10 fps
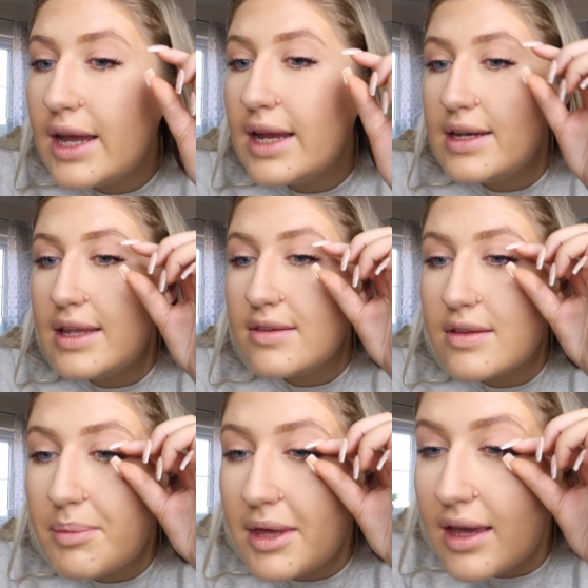It needs
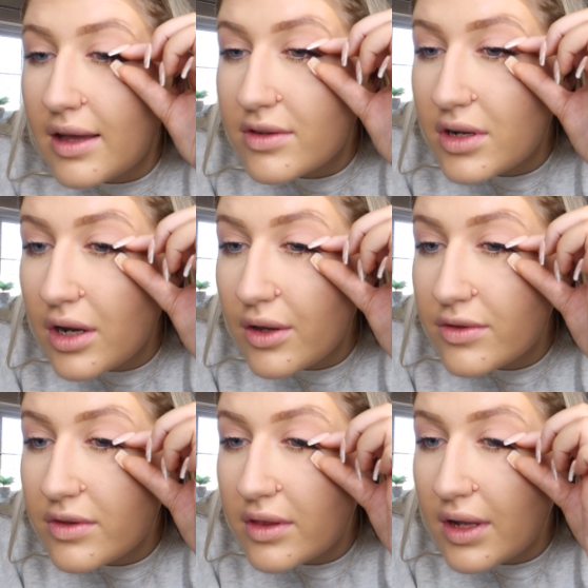to be as
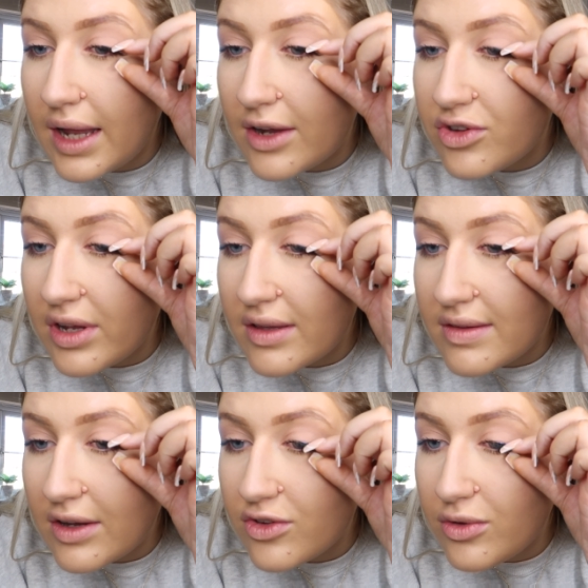close to the lashes
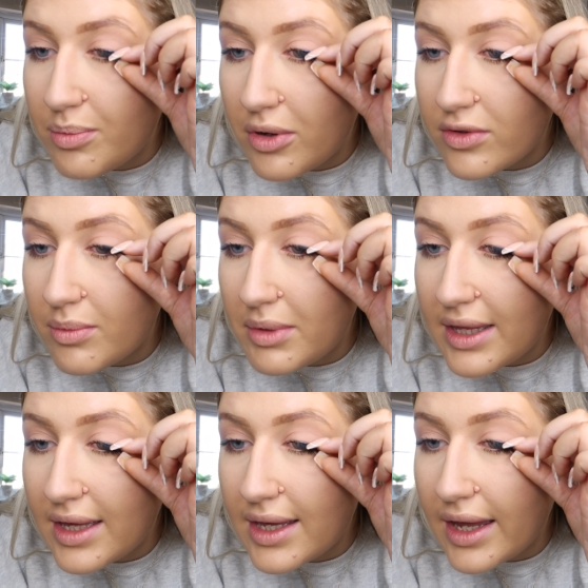as you possibly
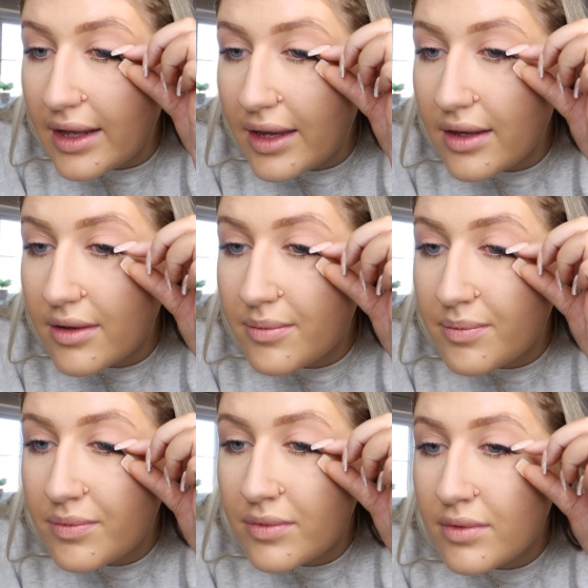can get it.
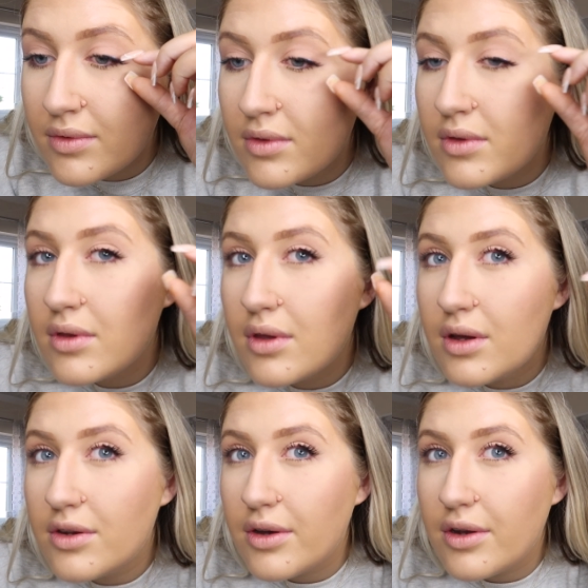
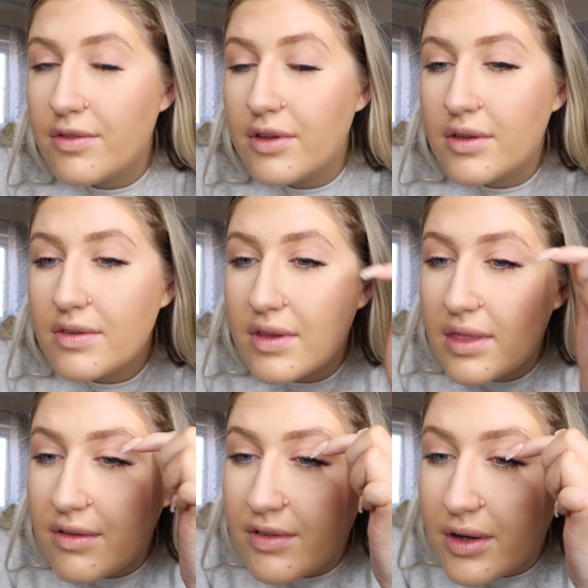I don't know if you can see
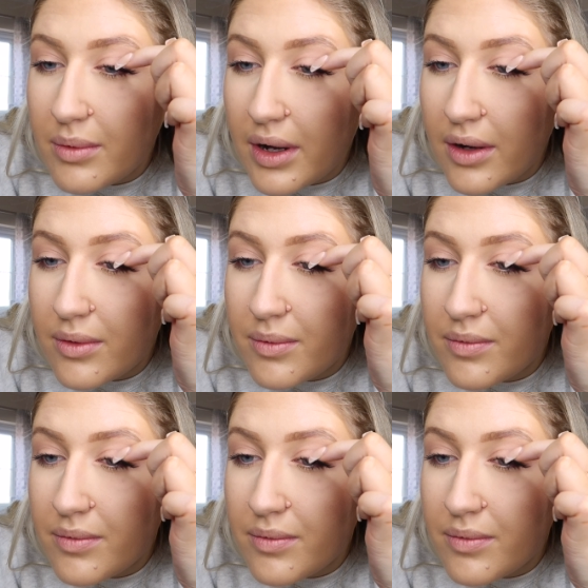that very well.